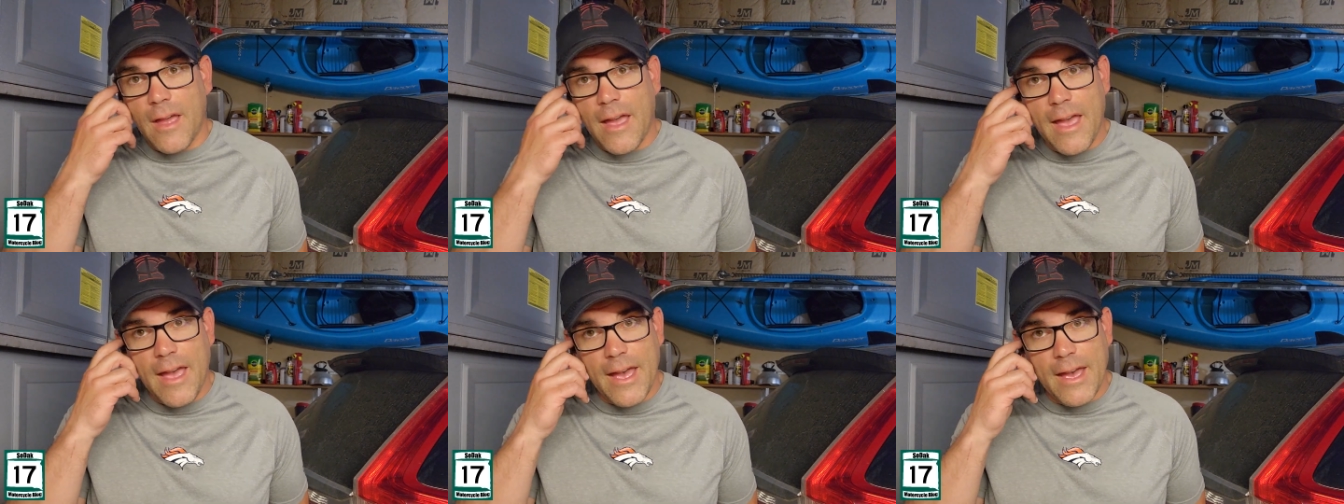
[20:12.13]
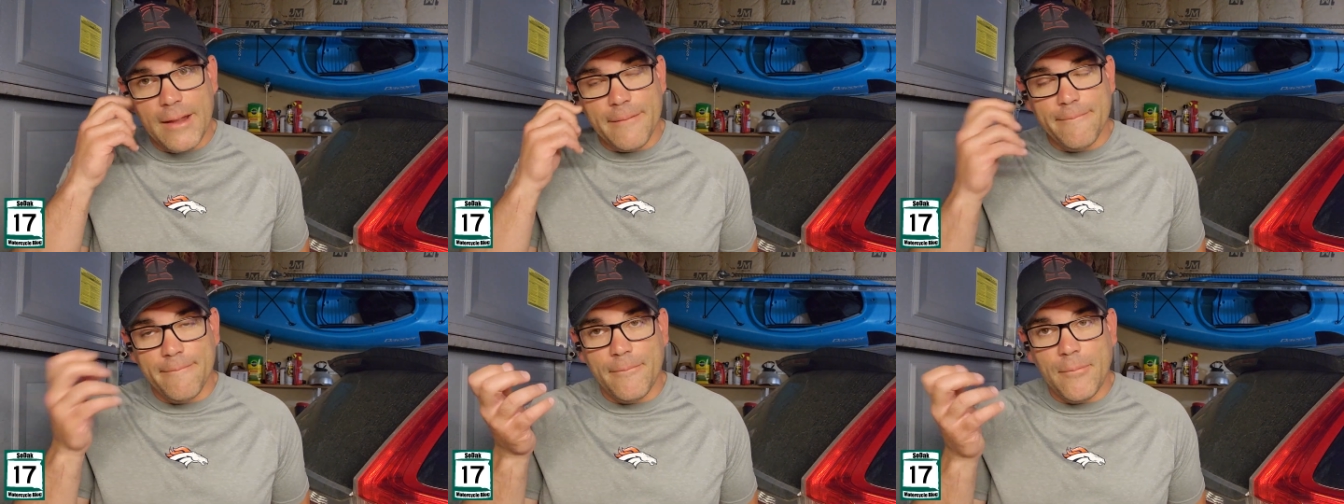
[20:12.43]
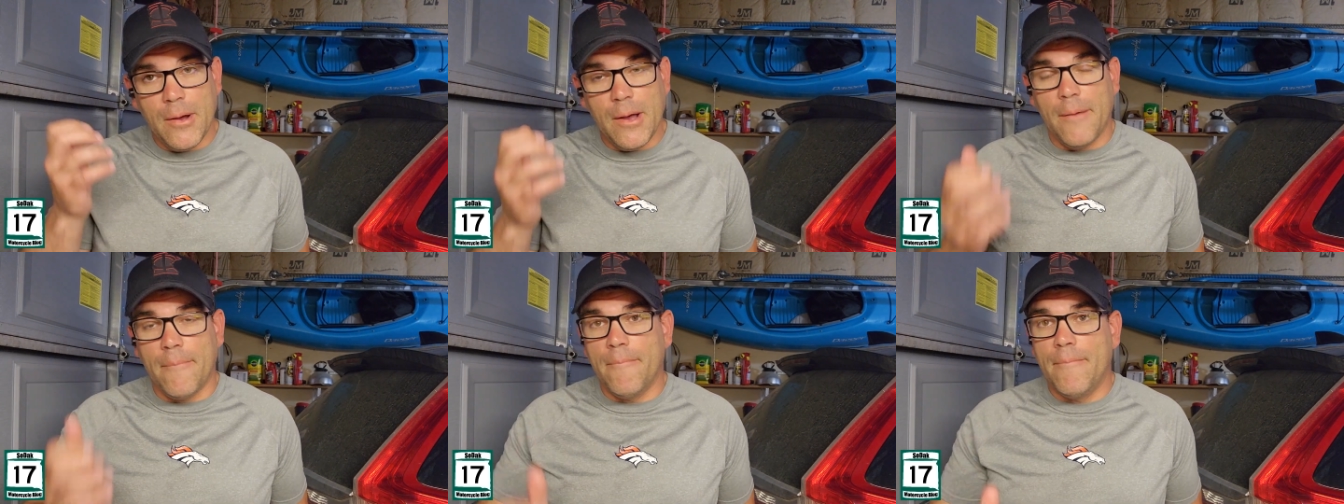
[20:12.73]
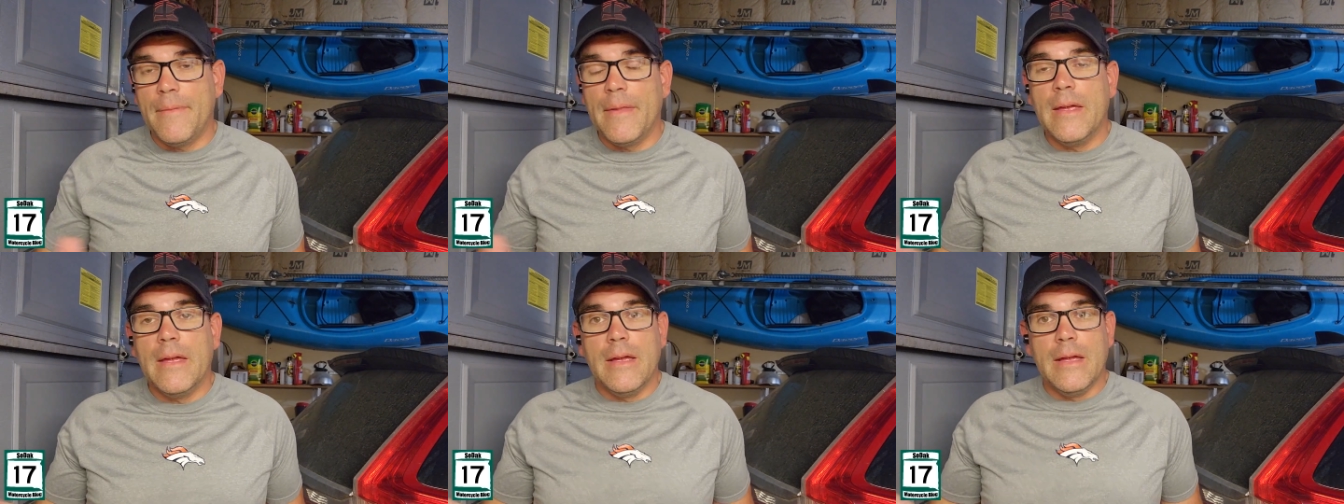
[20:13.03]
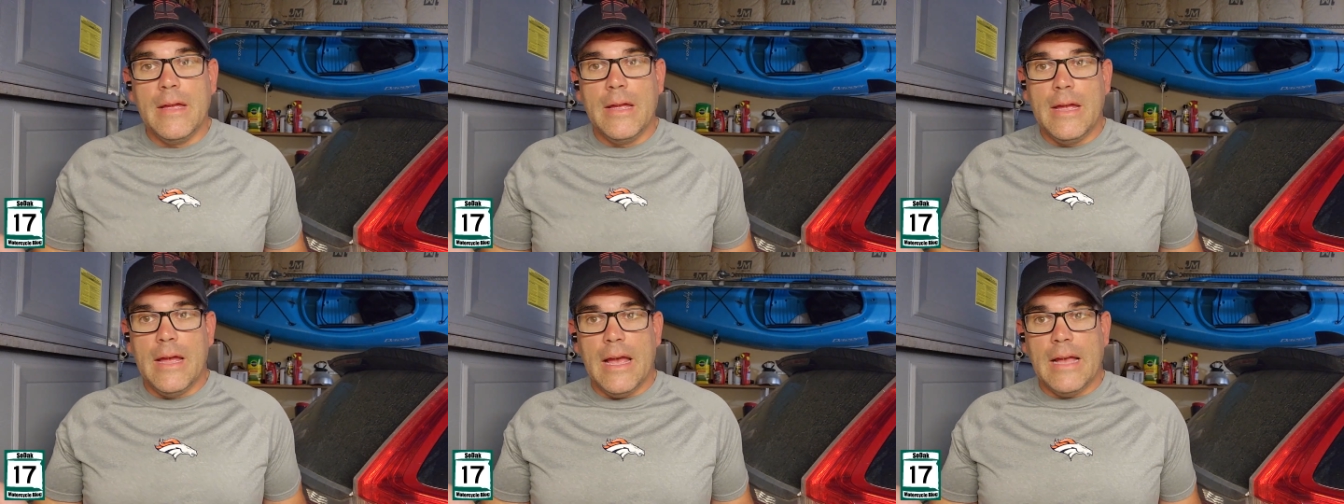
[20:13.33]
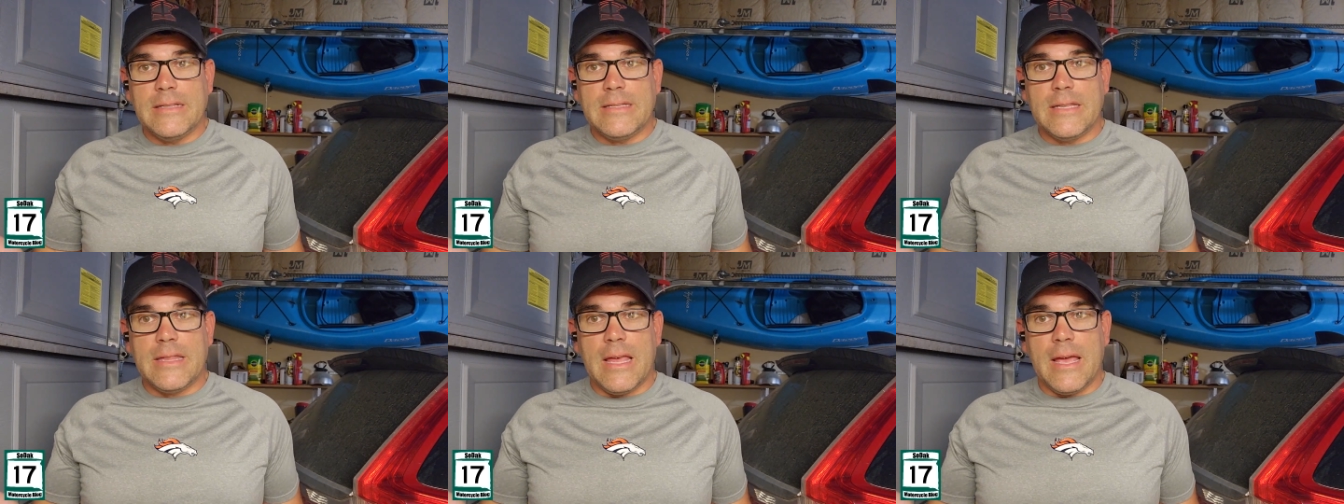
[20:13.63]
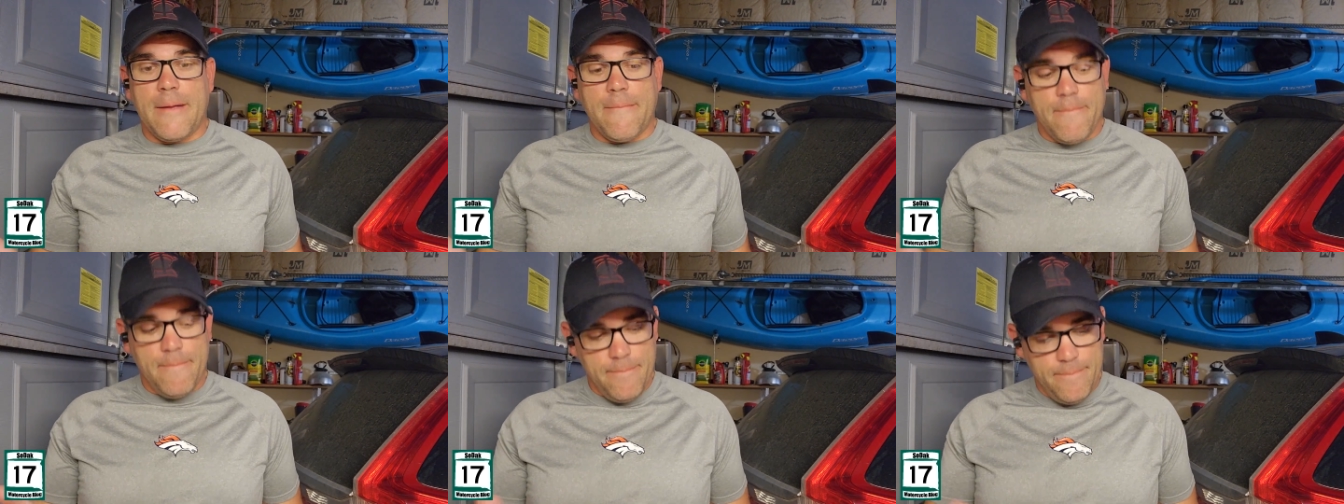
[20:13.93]
and well it's a
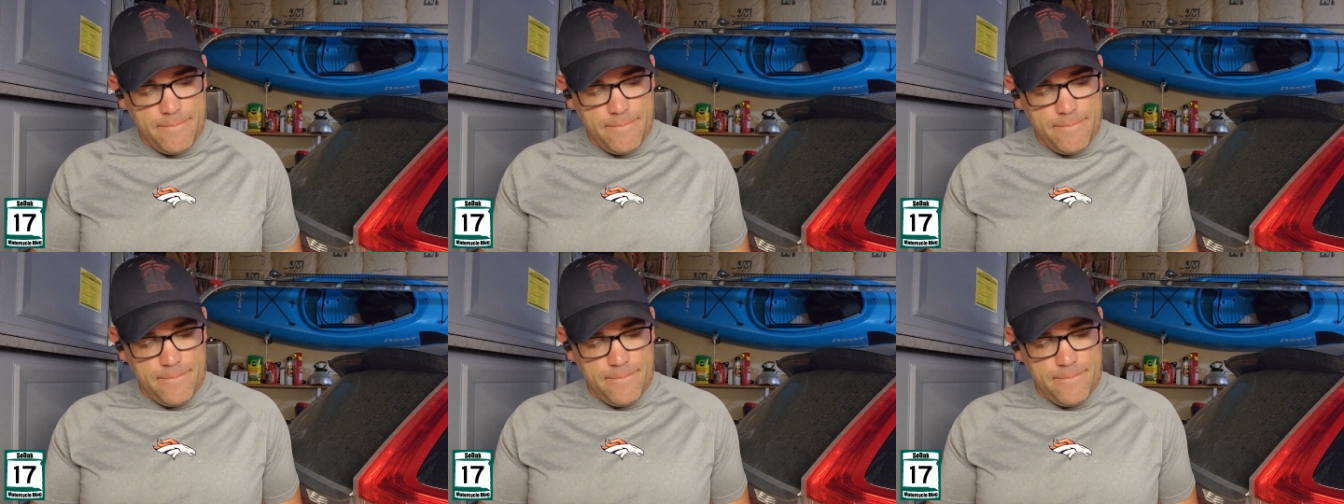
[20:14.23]
thing.